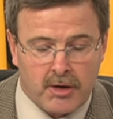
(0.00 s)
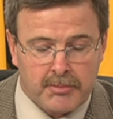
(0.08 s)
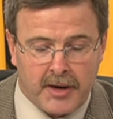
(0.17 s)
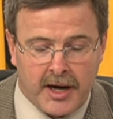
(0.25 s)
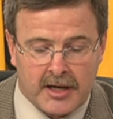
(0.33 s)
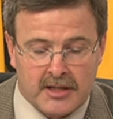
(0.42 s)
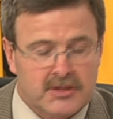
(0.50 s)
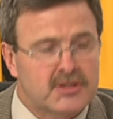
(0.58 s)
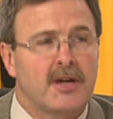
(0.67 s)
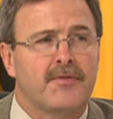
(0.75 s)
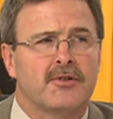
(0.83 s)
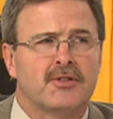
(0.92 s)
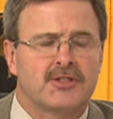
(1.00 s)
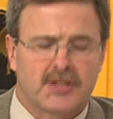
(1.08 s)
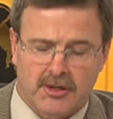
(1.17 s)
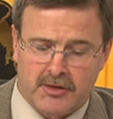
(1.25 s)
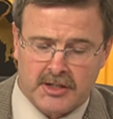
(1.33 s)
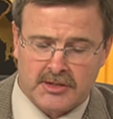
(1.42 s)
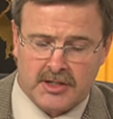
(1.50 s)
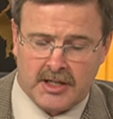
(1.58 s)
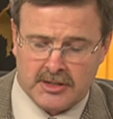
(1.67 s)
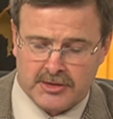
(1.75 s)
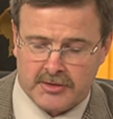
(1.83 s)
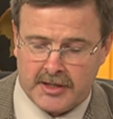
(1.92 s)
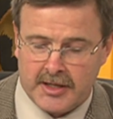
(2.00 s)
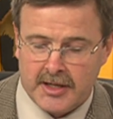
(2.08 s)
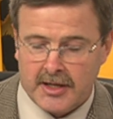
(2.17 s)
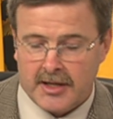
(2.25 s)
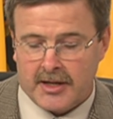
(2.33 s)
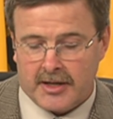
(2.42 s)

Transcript: bottle and suffered serious injury. Ooh.